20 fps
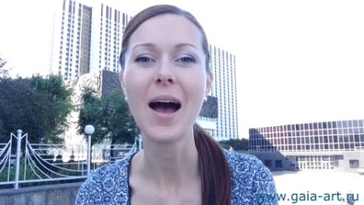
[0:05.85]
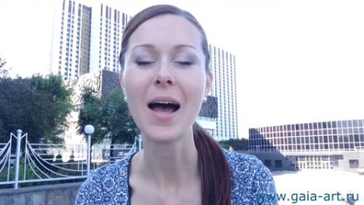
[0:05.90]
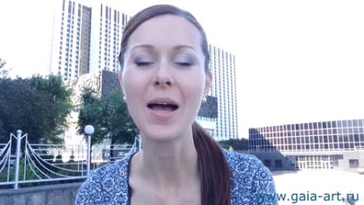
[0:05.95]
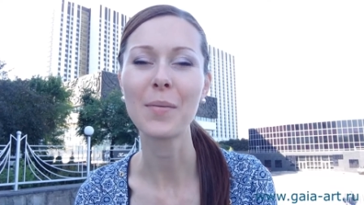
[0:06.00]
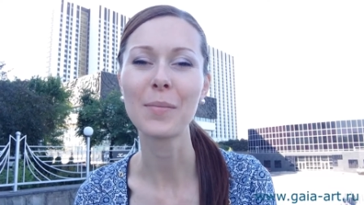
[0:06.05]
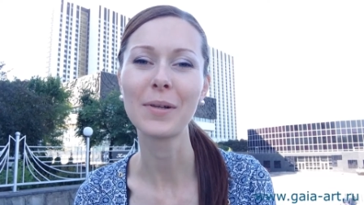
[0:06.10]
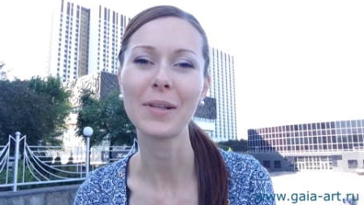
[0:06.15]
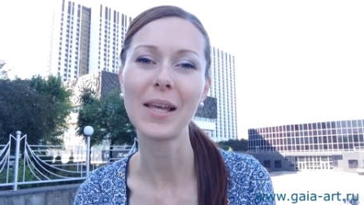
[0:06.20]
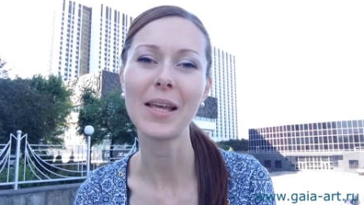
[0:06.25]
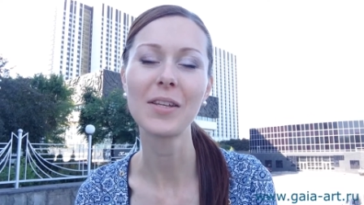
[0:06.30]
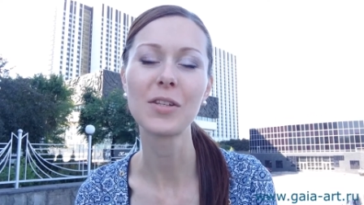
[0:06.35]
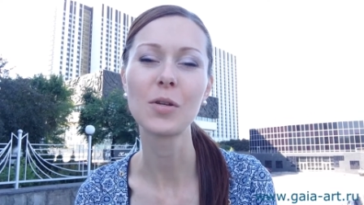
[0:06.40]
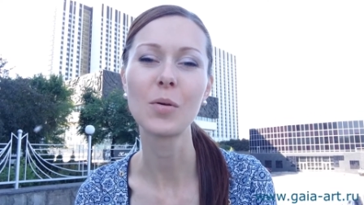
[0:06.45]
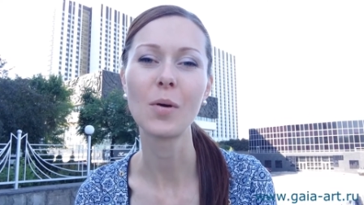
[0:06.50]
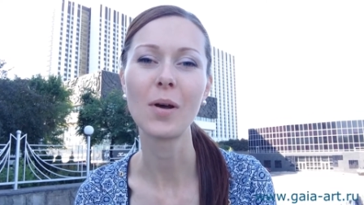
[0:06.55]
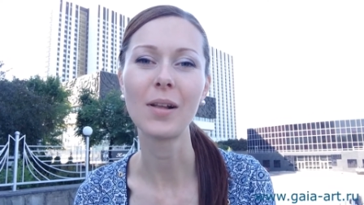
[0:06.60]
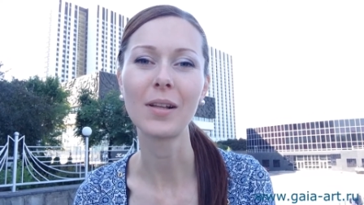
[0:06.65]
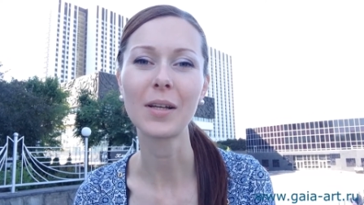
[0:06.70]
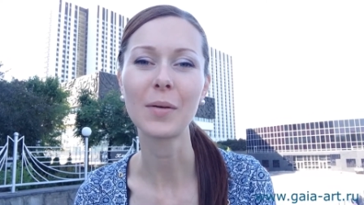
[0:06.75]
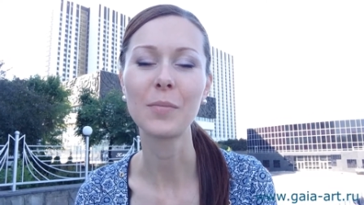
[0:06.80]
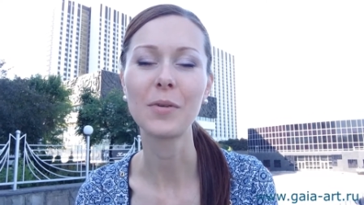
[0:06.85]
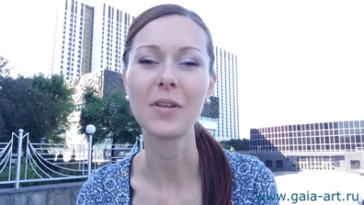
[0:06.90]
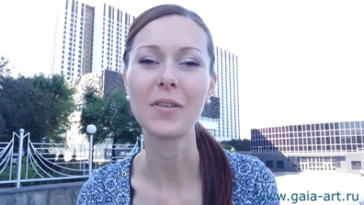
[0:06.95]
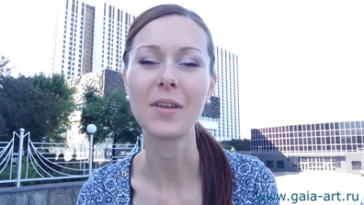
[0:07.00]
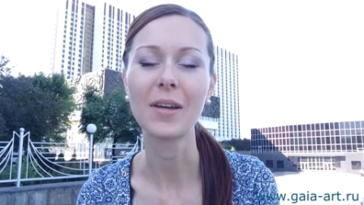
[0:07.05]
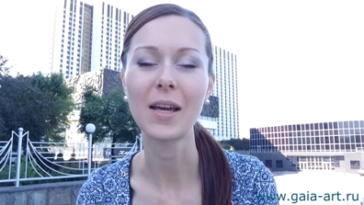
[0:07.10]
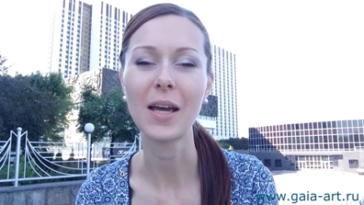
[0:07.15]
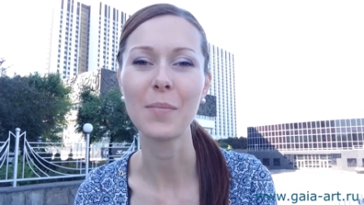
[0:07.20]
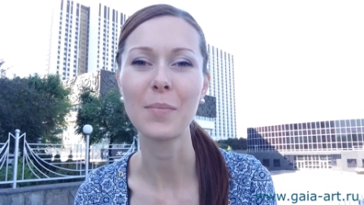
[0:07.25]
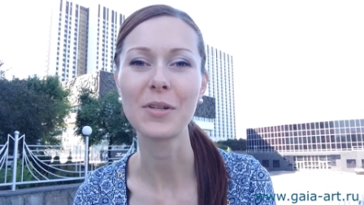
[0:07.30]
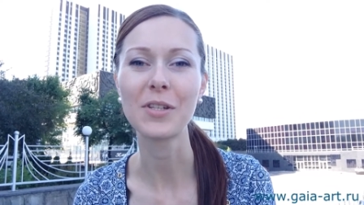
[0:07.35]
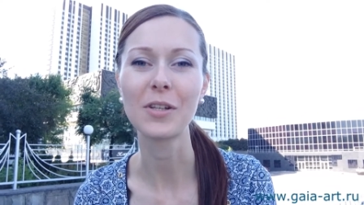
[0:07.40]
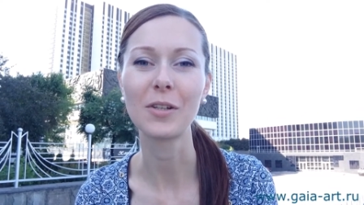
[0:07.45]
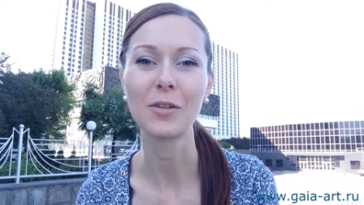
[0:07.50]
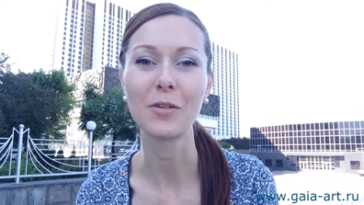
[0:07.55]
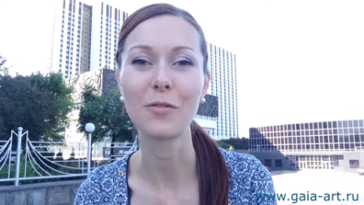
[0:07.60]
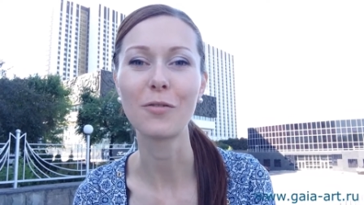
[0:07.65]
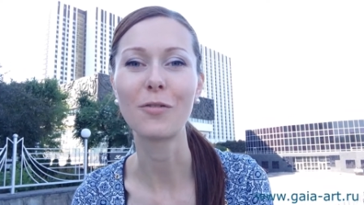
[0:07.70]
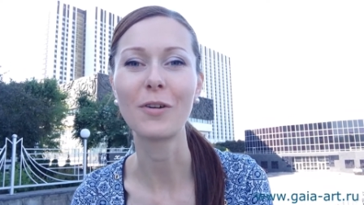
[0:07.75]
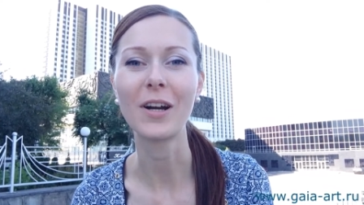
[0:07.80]
I'm glad to welcome you to the
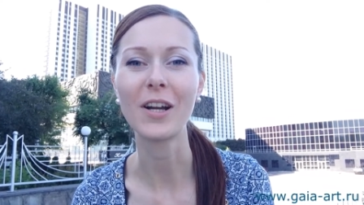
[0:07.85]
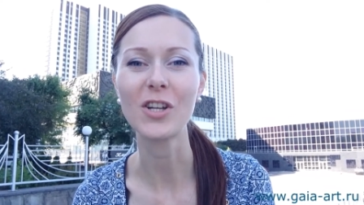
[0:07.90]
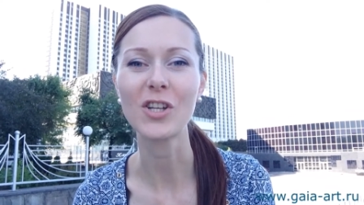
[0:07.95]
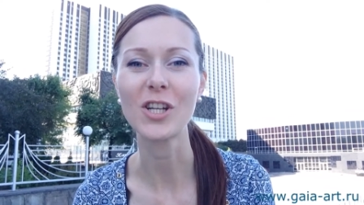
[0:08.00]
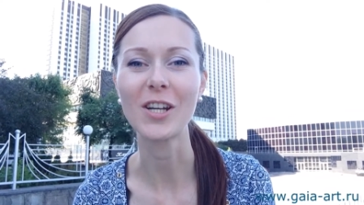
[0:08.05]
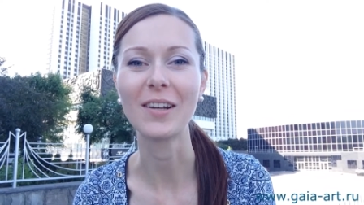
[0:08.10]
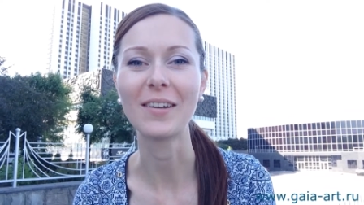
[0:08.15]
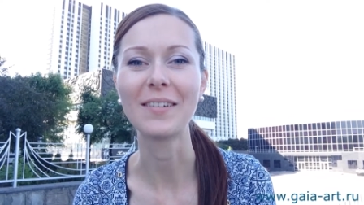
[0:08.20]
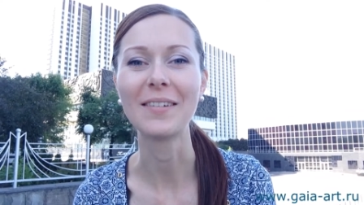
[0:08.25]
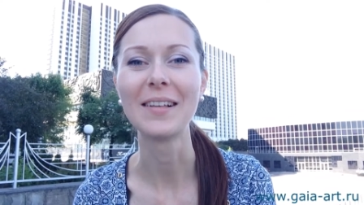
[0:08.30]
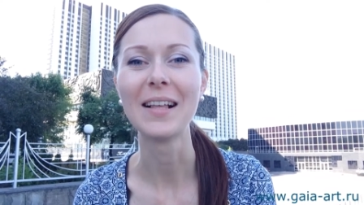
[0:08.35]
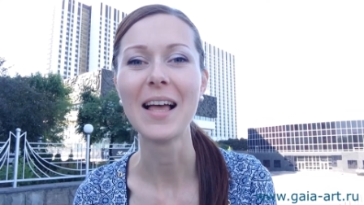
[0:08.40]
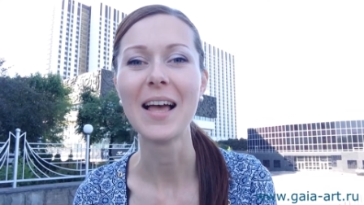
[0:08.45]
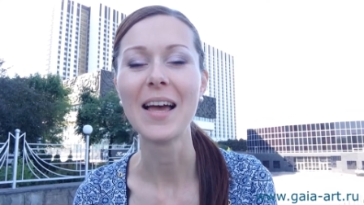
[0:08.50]
capital of Russia.